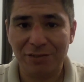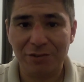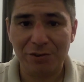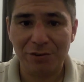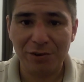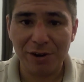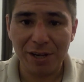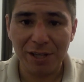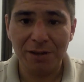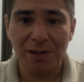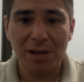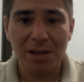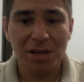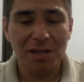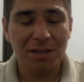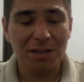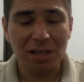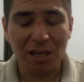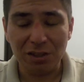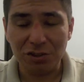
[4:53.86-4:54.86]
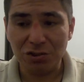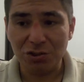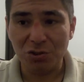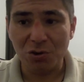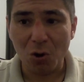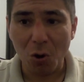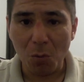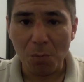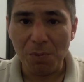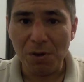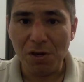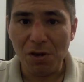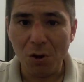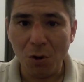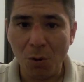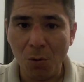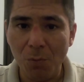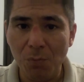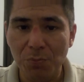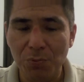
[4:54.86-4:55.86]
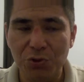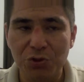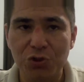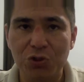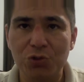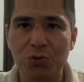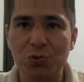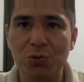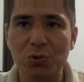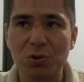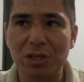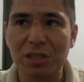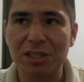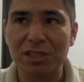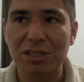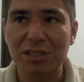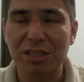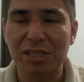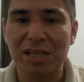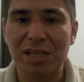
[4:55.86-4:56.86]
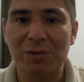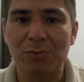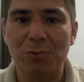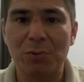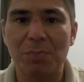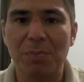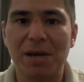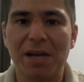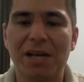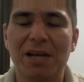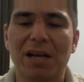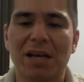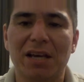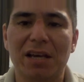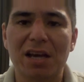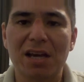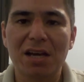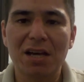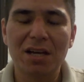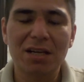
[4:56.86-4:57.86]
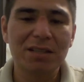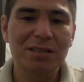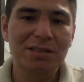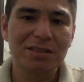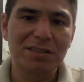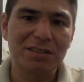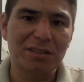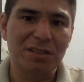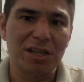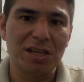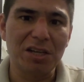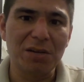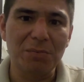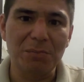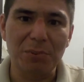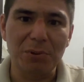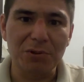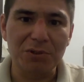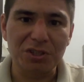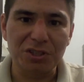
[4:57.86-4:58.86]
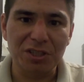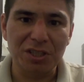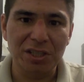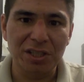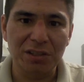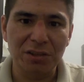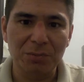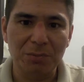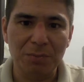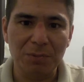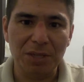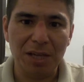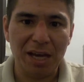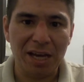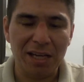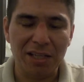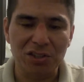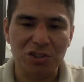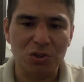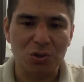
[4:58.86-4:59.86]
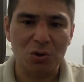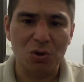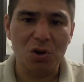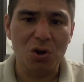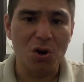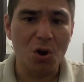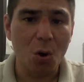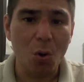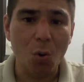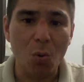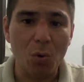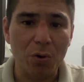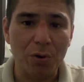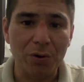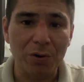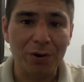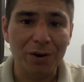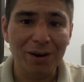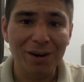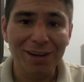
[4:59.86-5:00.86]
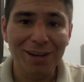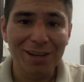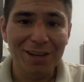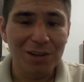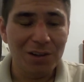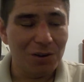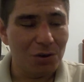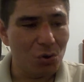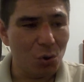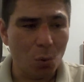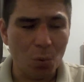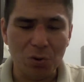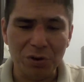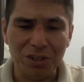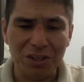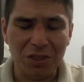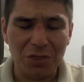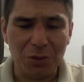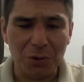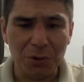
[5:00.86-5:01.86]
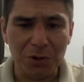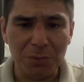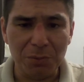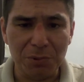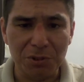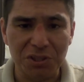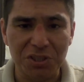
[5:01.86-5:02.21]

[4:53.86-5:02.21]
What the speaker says: rate, not to go below to, let's say, we pay like 10% tax or lower than 30%,